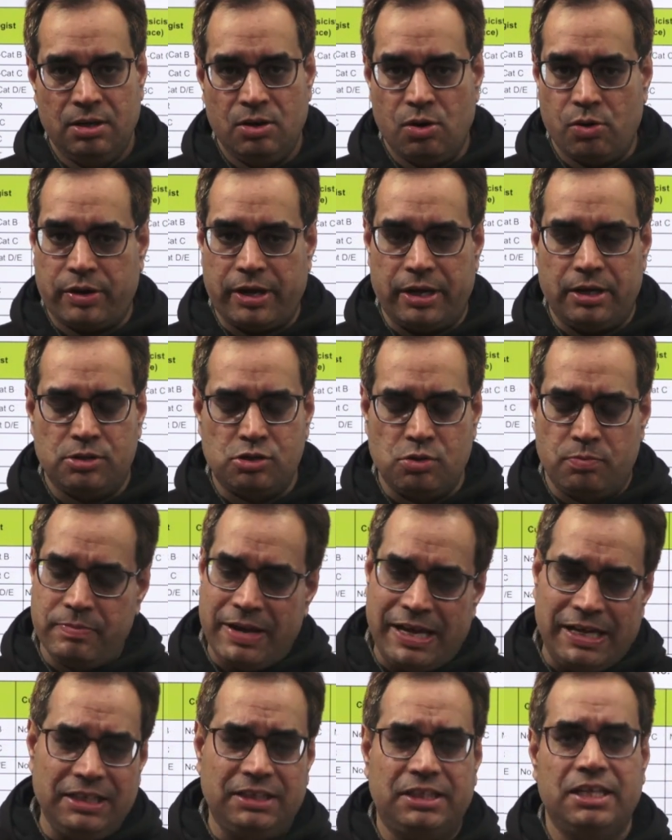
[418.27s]
Okay. So
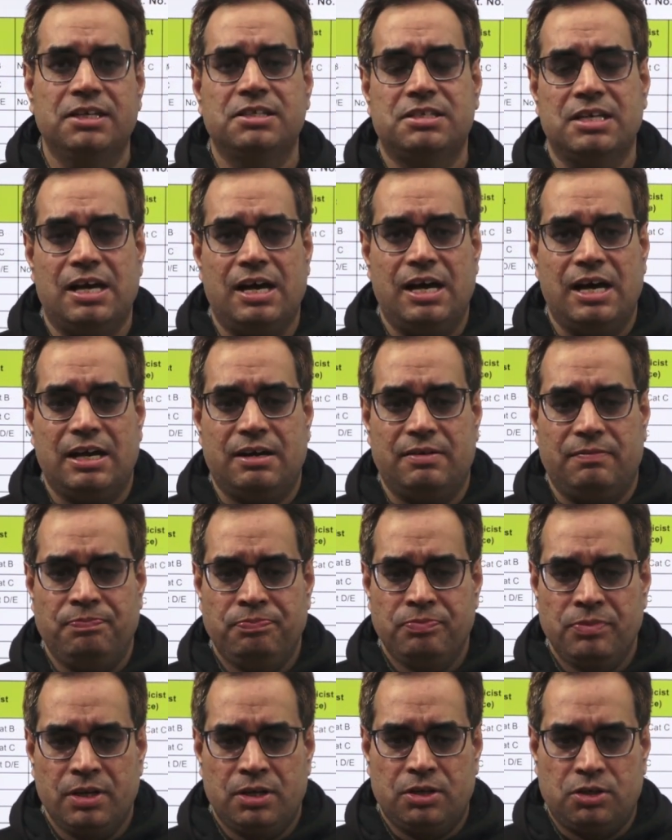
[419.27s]
many things are
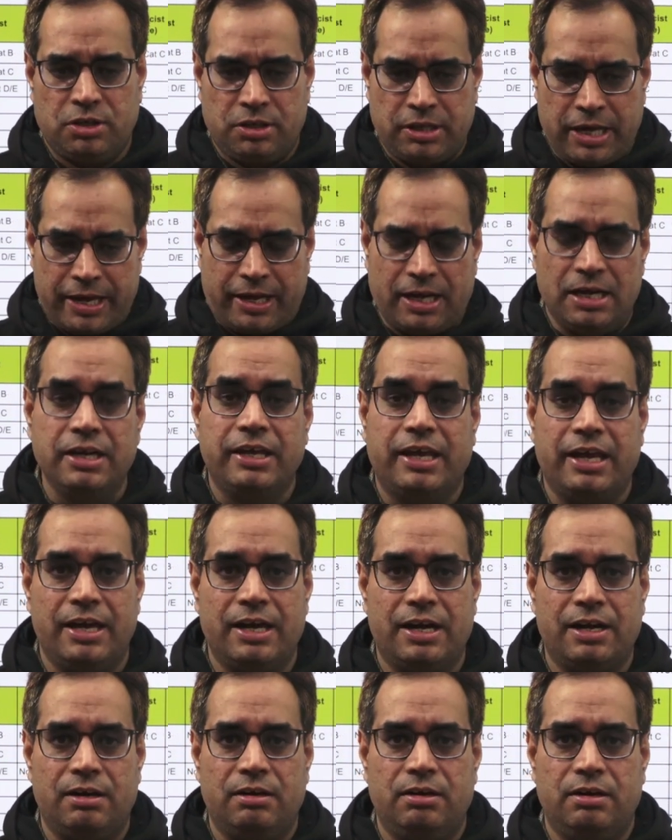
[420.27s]
taken
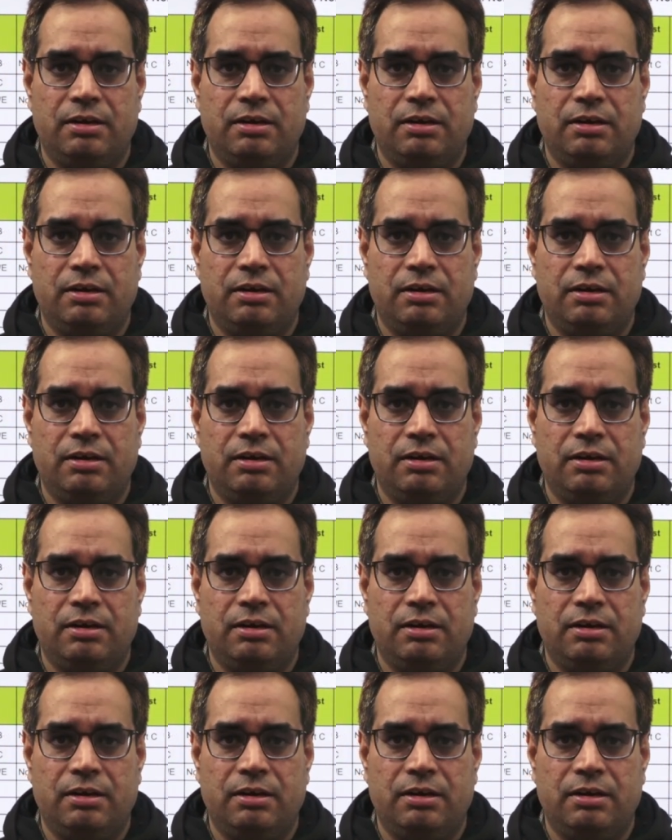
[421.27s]
care